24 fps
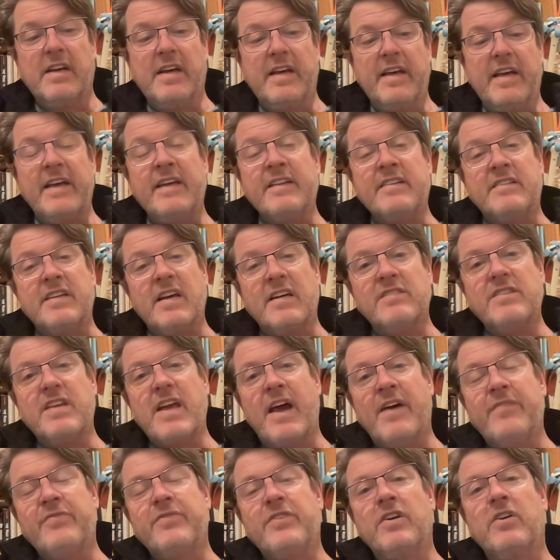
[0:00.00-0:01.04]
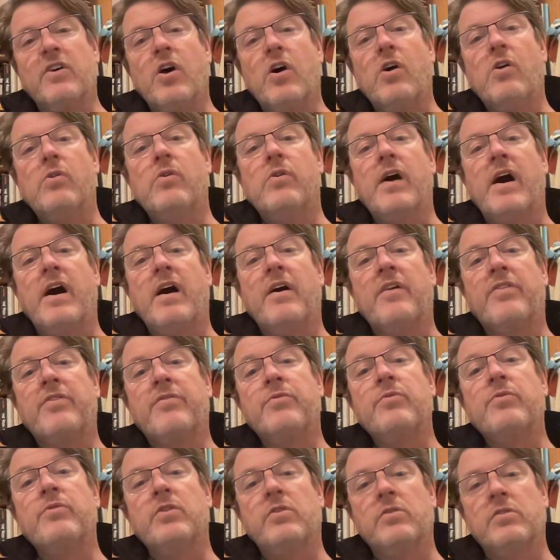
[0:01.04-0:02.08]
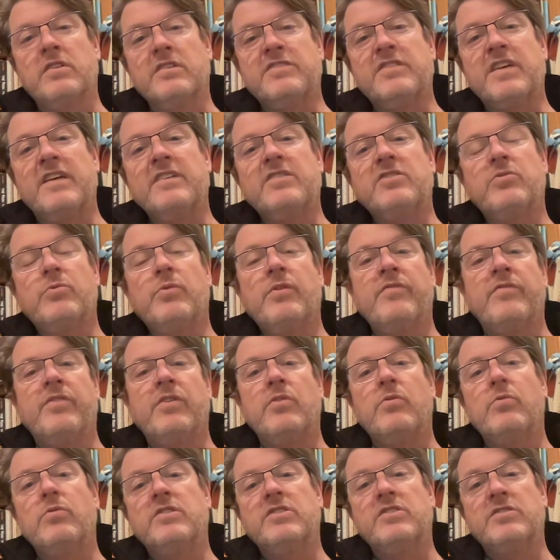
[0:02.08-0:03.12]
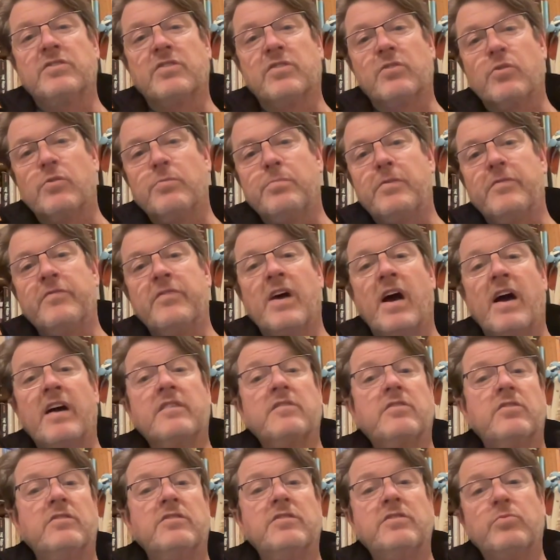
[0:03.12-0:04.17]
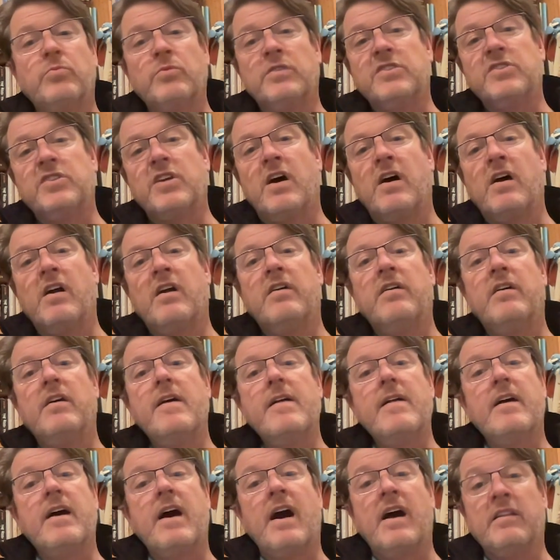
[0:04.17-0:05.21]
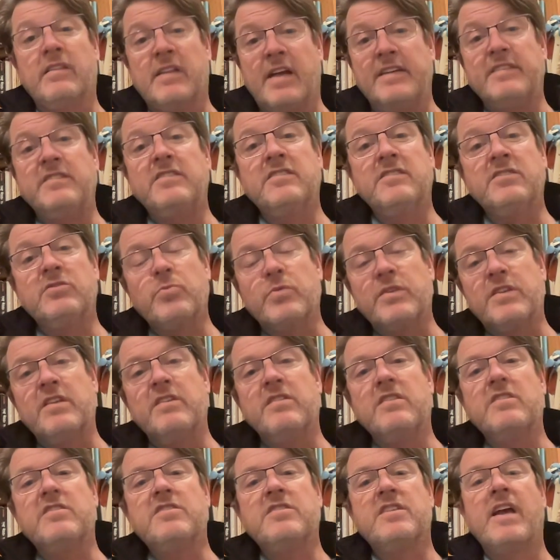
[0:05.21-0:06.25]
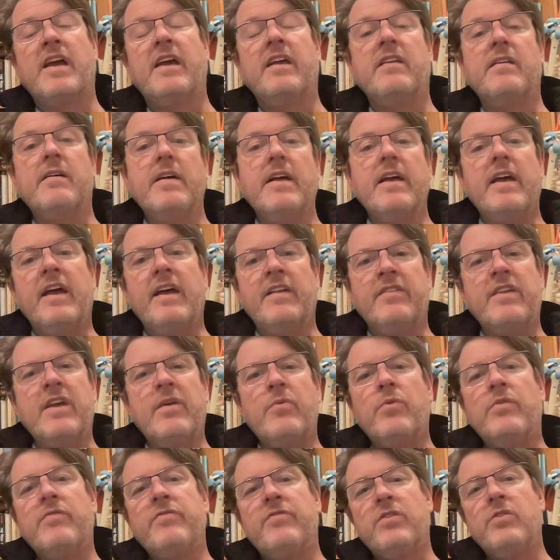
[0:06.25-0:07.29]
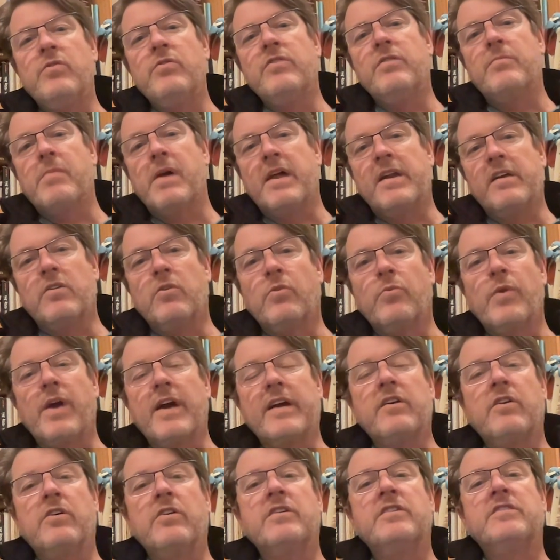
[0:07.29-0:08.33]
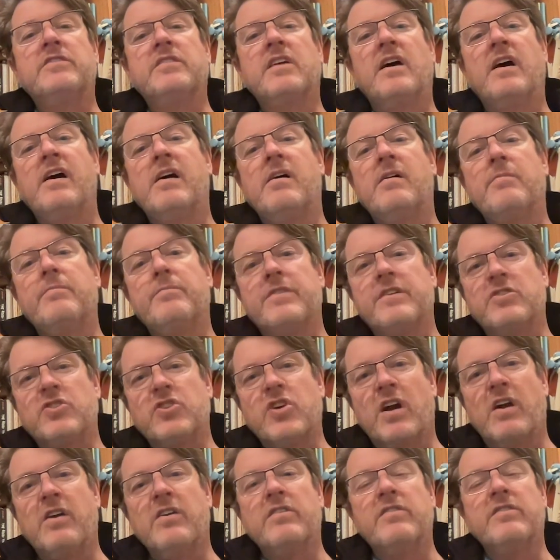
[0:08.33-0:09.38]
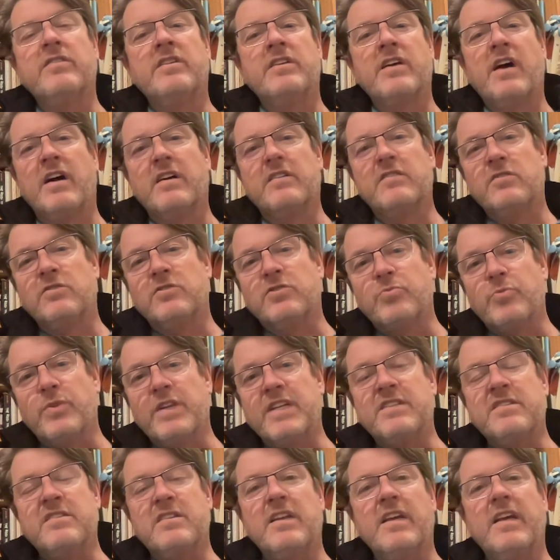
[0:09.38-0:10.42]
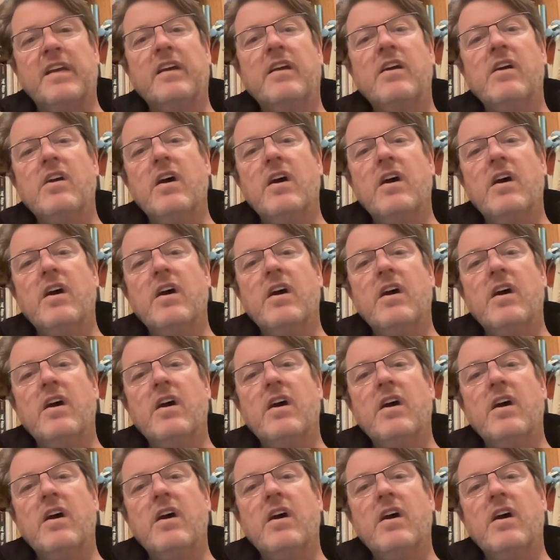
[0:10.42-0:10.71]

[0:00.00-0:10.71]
it does have to go through utilization review, which is a group of doctors which are licensed within the state, and they review the medical records, the chart, the doctor's reasoning,